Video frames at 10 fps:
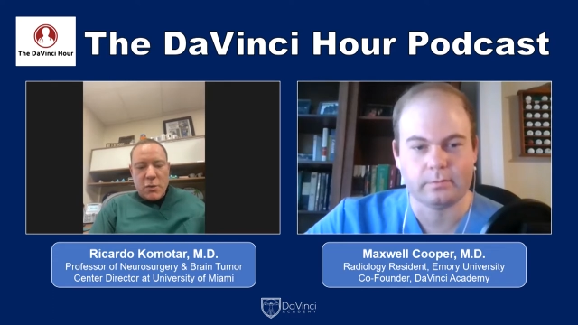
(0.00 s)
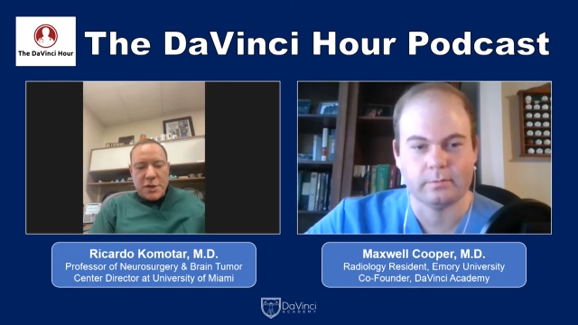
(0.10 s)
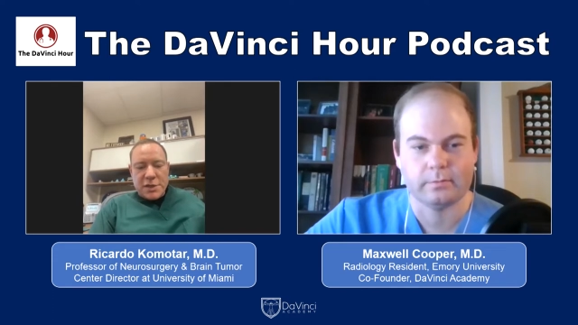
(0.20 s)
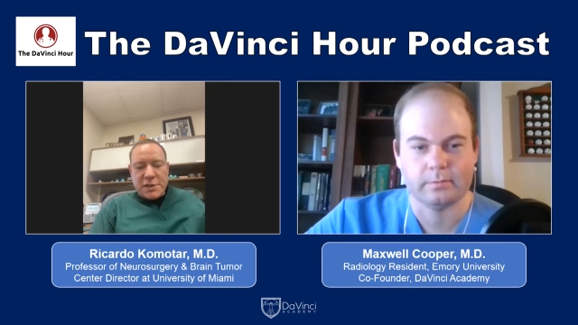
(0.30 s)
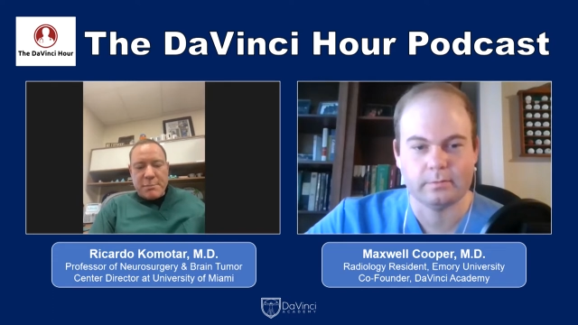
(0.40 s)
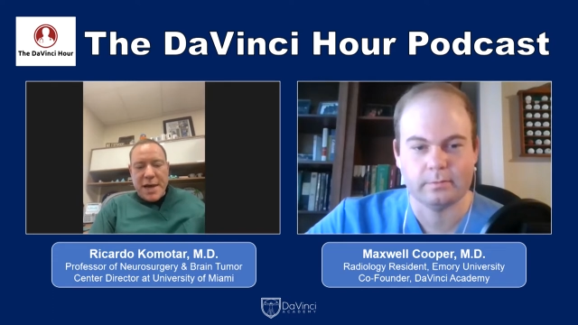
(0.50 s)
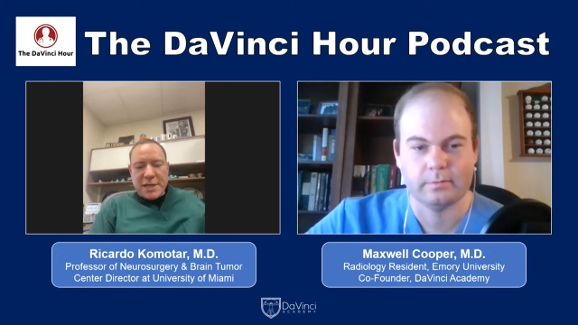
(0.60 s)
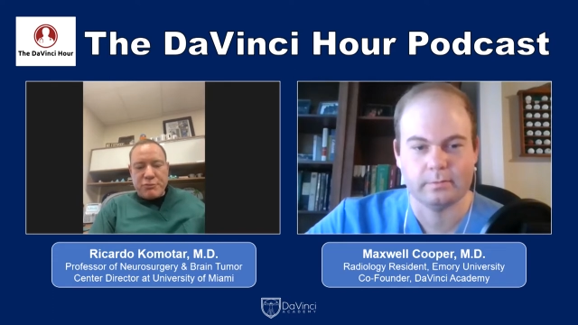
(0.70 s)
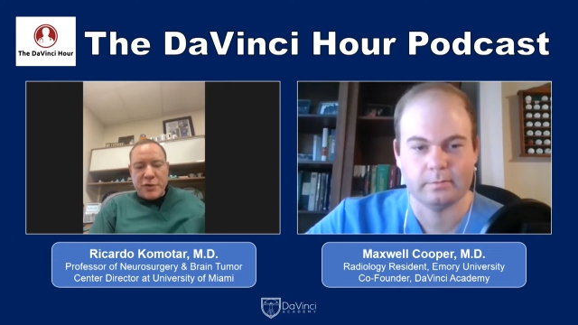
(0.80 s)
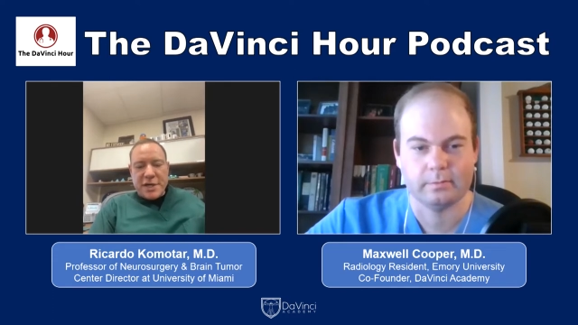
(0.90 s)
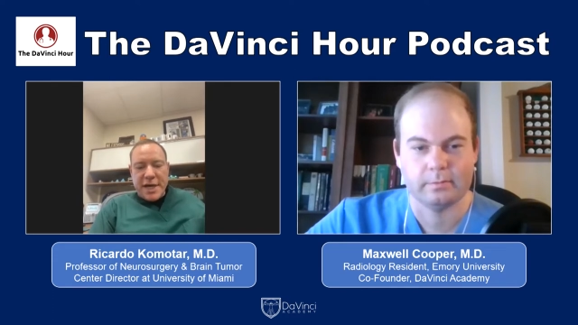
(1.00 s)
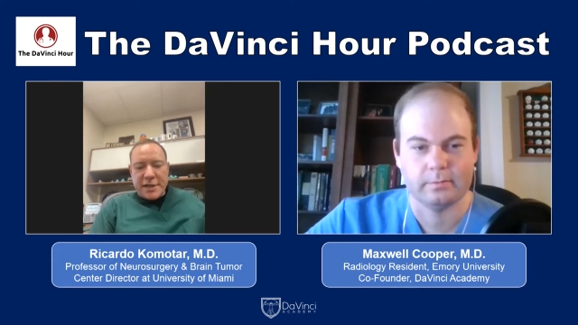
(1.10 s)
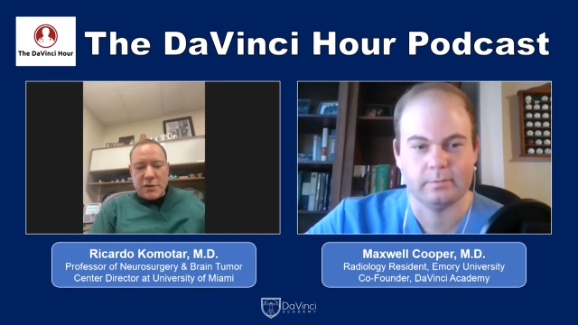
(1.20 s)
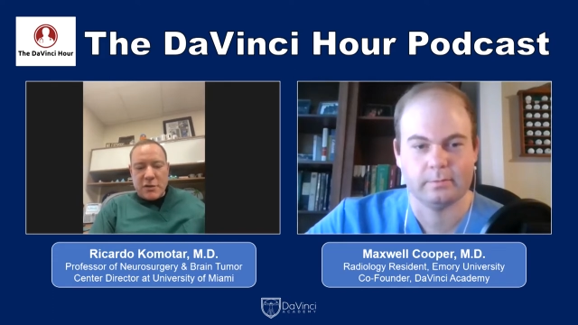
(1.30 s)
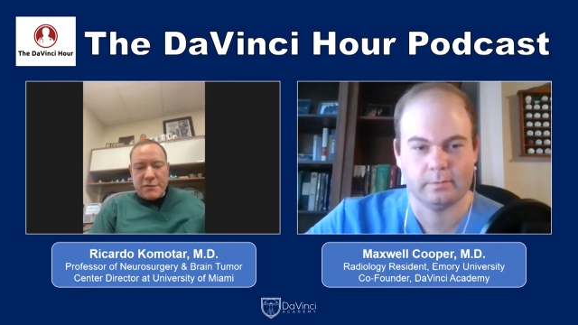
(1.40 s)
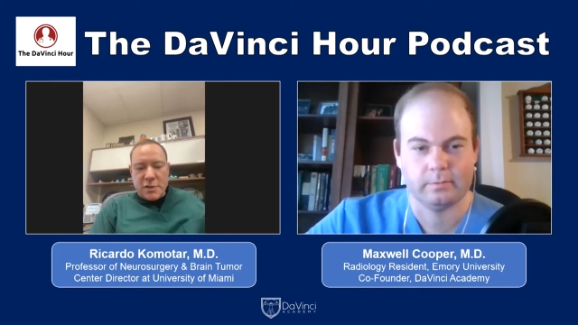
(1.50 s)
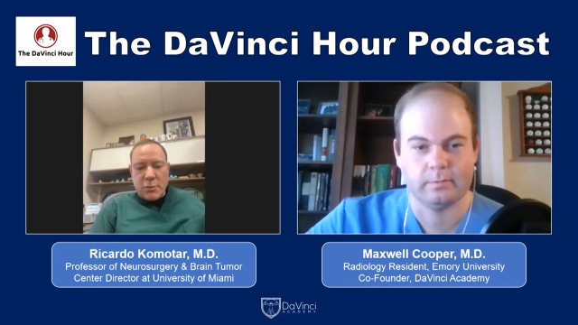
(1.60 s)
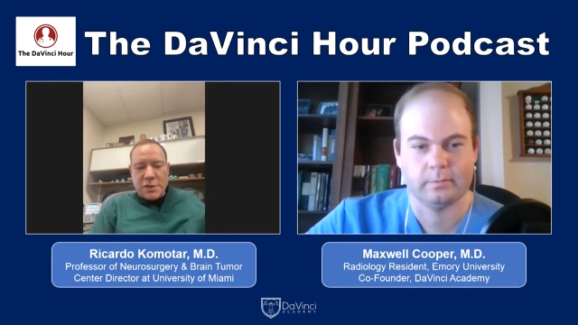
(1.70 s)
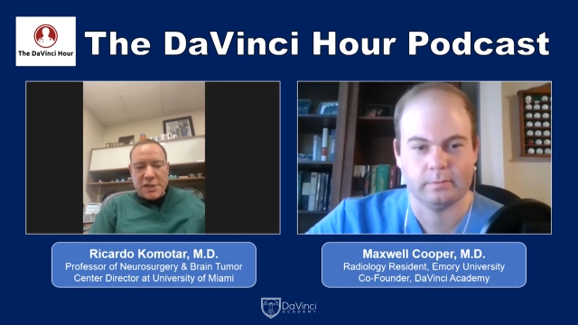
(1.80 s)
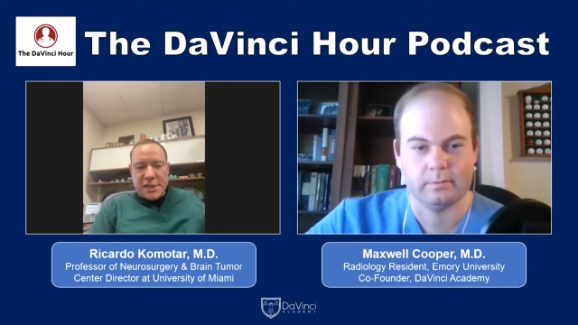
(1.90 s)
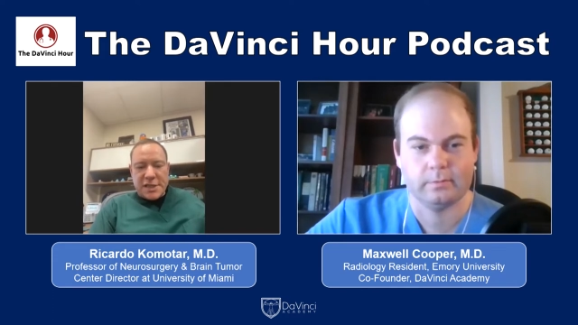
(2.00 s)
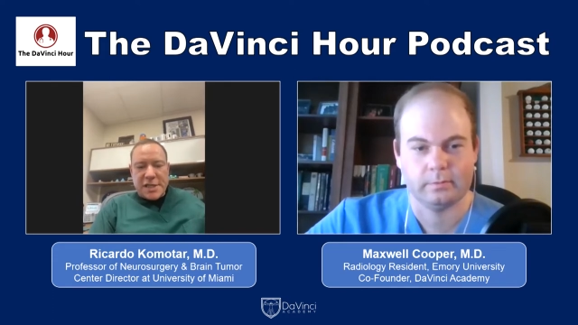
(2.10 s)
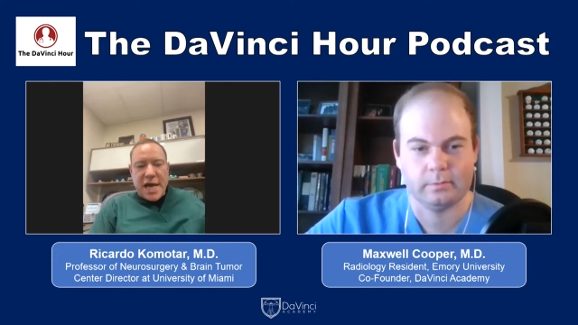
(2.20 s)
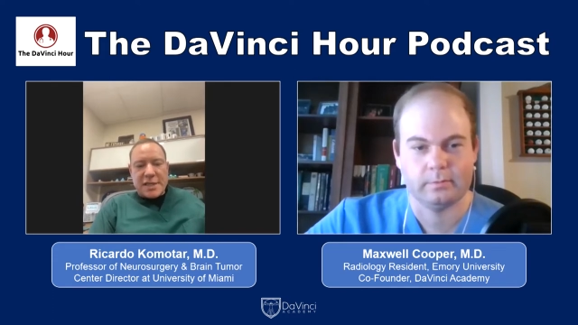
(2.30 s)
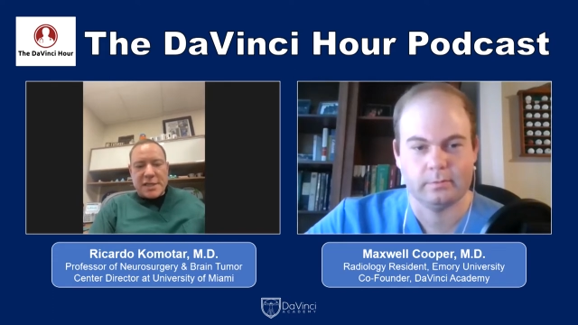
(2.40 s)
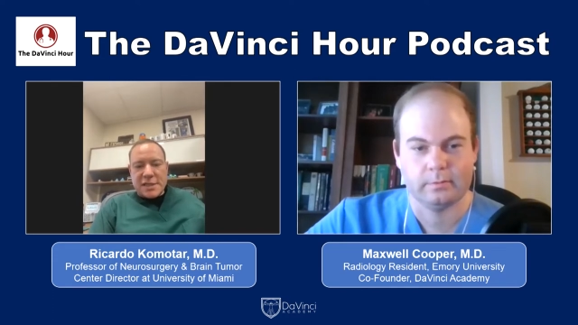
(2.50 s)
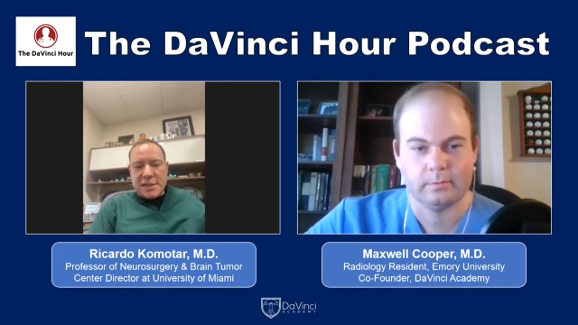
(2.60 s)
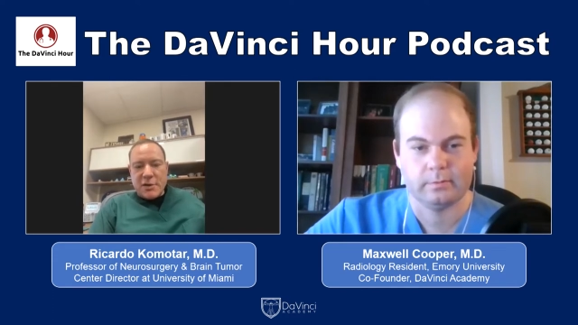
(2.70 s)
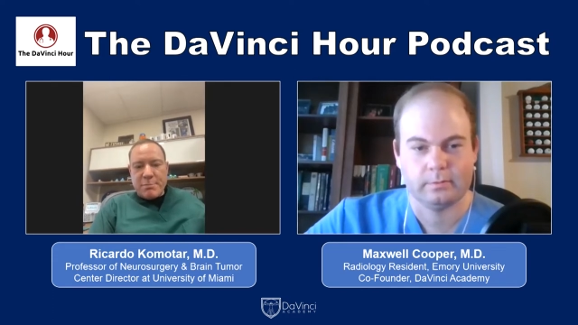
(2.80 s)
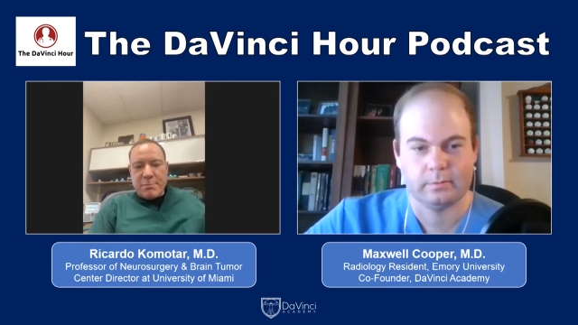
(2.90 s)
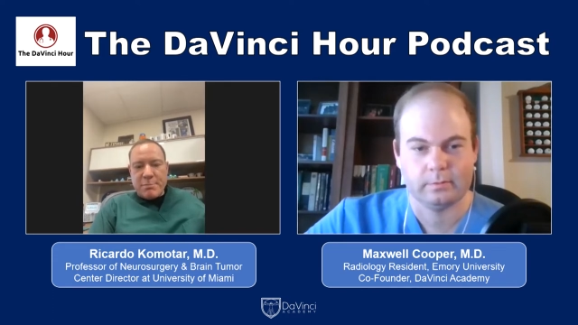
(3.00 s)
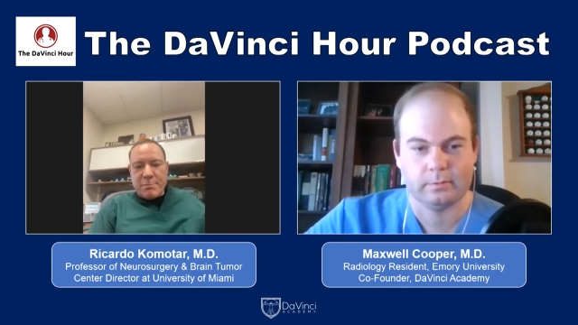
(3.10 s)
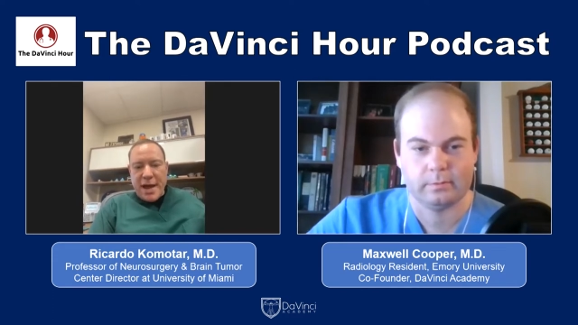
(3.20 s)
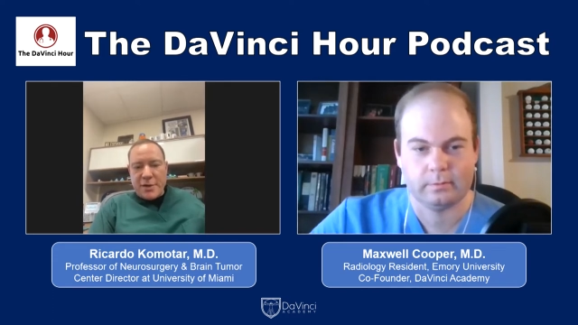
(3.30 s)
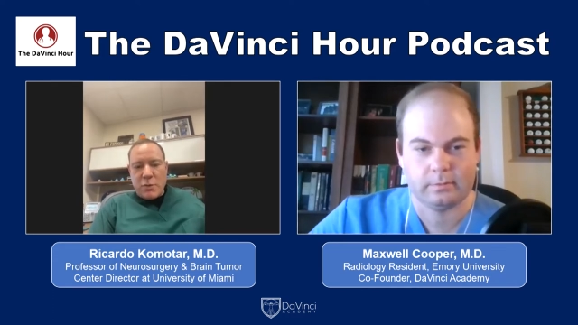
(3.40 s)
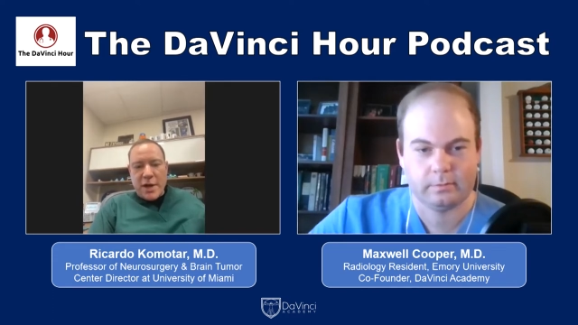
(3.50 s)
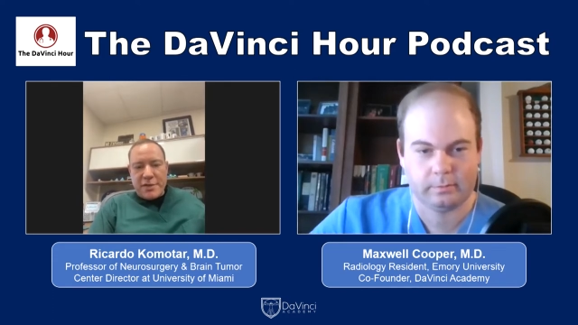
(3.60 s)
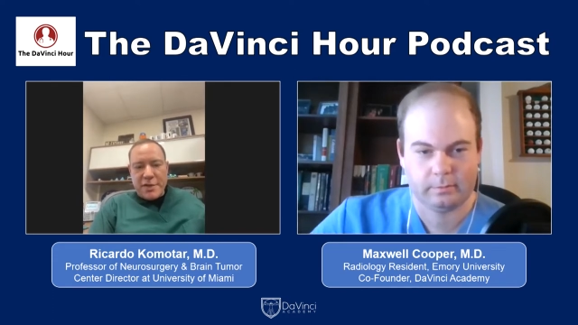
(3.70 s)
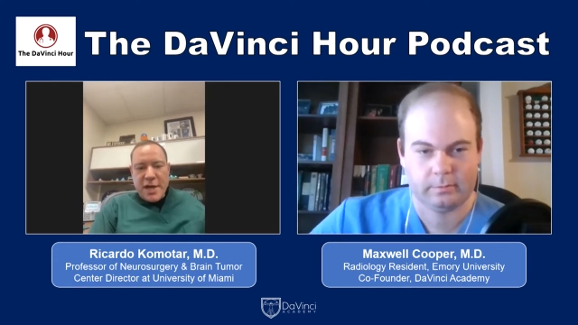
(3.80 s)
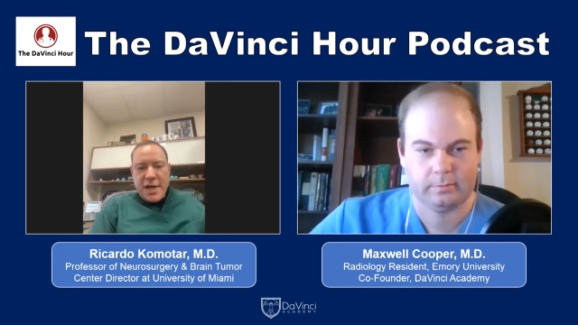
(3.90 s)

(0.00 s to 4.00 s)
Speaker 1: What is the best predictor of someone's success is their bandwidth.